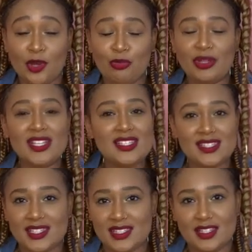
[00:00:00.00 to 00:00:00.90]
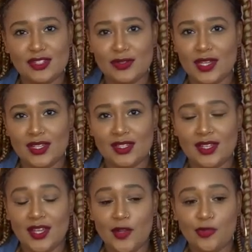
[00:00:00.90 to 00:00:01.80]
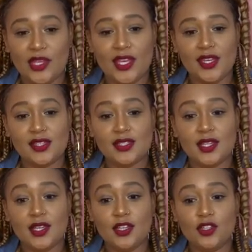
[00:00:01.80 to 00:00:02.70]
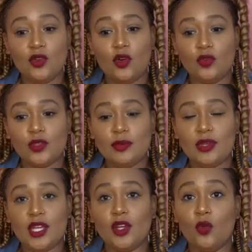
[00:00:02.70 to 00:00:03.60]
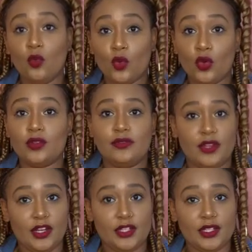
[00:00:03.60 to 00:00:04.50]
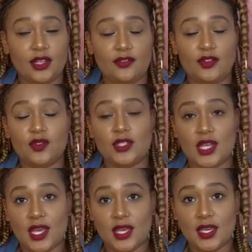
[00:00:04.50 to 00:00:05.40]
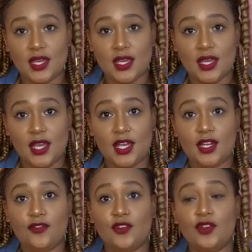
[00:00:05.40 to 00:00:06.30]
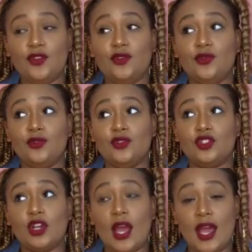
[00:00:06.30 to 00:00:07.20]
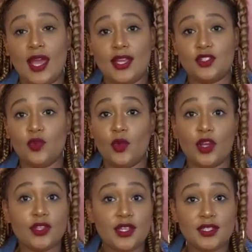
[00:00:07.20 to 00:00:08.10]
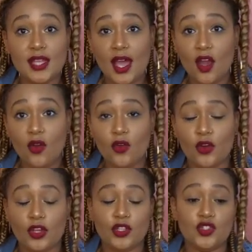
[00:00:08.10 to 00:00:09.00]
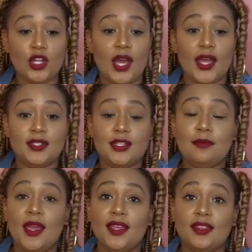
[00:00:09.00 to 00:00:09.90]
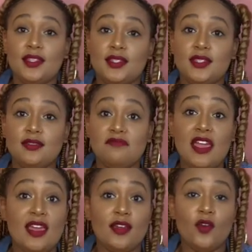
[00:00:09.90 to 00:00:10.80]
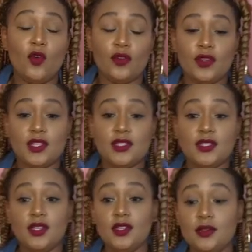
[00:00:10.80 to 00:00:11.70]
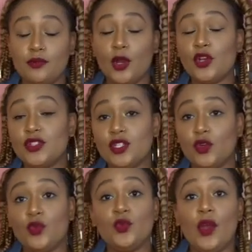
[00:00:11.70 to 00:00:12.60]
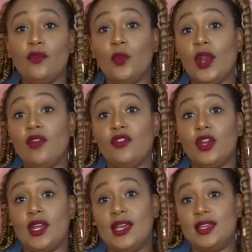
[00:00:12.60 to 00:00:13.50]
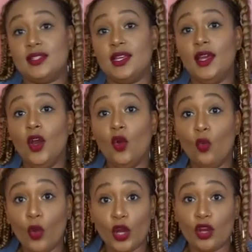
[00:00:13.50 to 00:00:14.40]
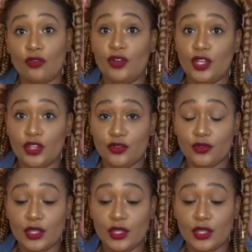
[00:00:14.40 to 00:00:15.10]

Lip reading: please listen to it, because you'll only be in a world of hurt if you stay. And if you try to work things out, or you try to make this thing or this person or whatever it is work for you.